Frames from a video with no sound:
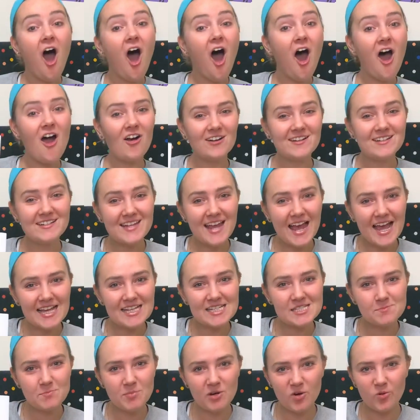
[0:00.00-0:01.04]
Our
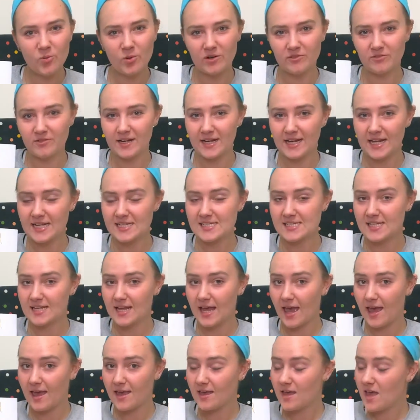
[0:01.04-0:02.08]
next book we're reading
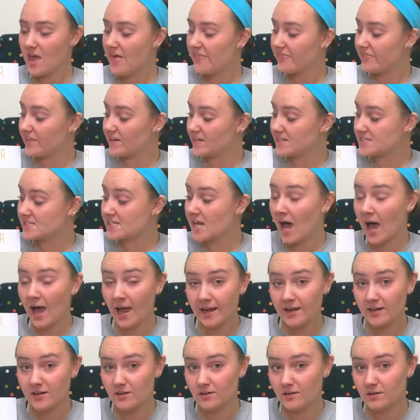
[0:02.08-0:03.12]
today, the
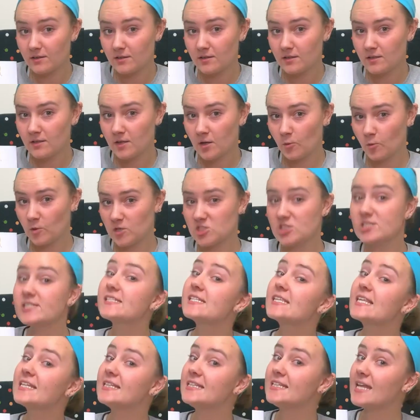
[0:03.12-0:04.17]
title, which is
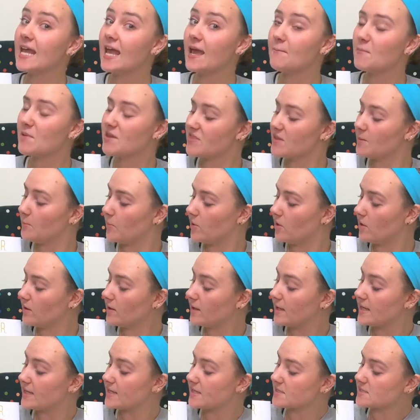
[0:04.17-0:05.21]
the name of the book,
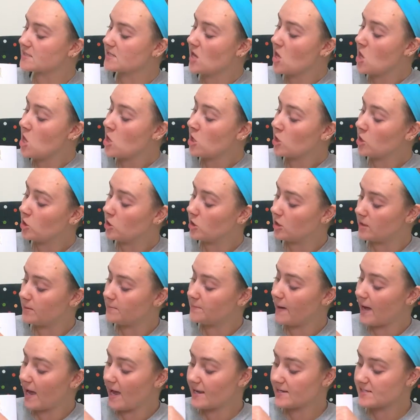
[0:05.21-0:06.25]
is
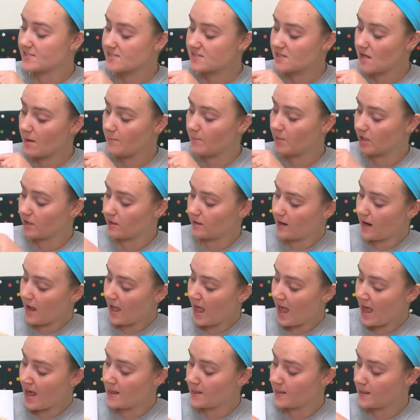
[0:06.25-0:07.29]
Goodbye Summer,
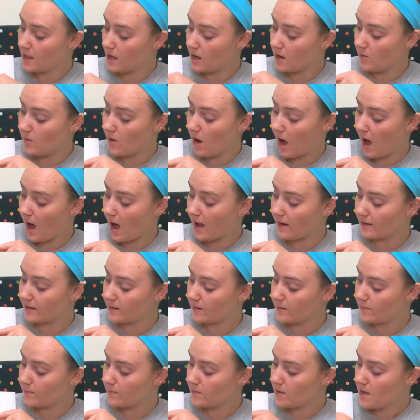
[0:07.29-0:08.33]
Hello
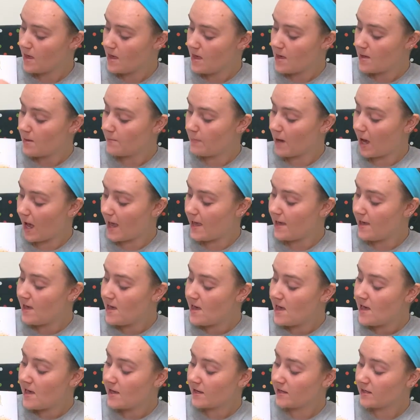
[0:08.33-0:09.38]
Autumn by
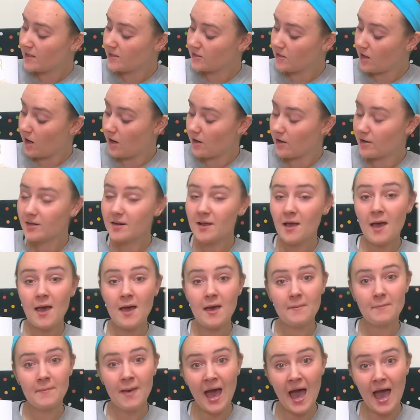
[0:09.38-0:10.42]
Kenard
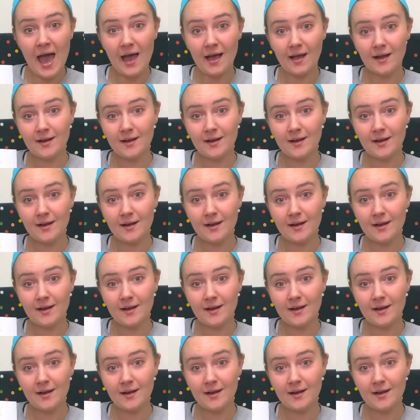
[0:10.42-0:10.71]
Pak.